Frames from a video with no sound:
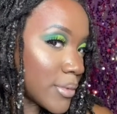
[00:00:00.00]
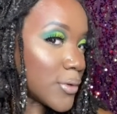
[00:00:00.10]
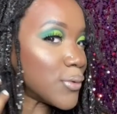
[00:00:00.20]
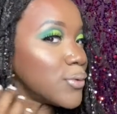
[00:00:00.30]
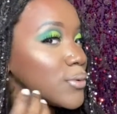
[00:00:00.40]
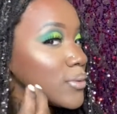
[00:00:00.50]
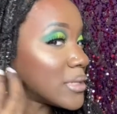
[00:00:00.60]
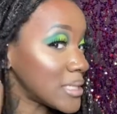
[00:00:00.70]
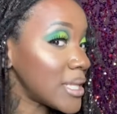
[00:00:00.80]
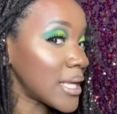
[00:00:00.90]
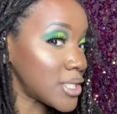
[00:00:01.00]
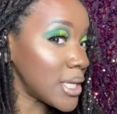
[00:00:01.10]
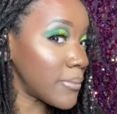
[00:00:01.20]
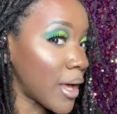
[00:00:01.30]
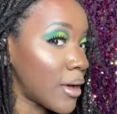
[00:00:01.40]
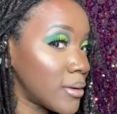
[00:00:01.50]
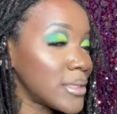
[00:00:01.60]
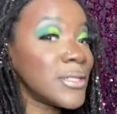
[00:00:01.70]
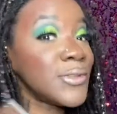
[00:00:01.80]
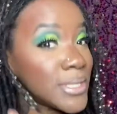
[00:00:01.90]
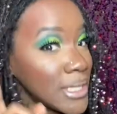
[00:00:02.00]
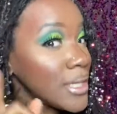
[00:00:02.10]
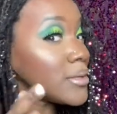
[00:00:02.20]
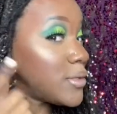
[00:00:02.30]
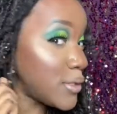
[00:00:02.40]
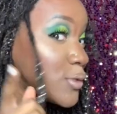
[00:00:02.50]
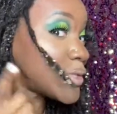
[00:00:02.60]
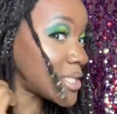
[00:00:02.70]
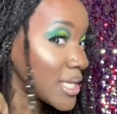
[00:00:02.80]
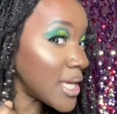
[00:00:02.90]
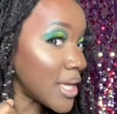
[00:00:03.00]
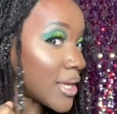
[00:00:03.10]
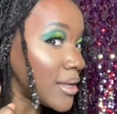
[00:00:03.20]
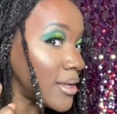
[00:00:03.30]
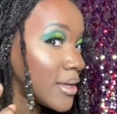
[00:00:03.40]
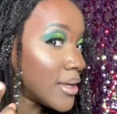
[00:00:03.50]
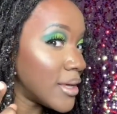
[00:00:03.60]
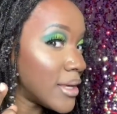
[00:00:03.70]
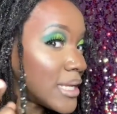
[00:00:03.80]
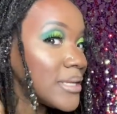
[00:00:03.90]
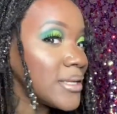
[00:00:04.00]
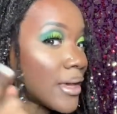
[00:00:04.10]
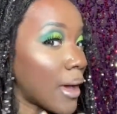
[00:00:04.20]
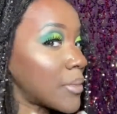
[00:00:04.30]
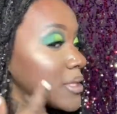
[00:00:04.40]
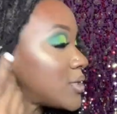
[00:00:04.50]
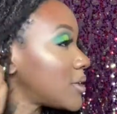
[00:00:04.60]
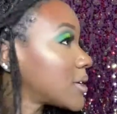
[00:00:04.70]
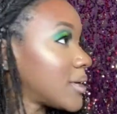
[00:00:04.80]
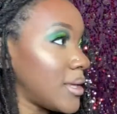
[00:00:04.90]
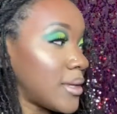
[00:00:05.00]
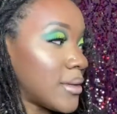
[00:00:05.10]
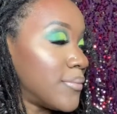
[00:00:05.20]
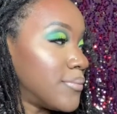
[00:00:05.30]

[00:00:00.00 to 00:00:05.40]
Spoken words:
Ooh, see that cheekbone? Did you see it? I'm gonna let you look again.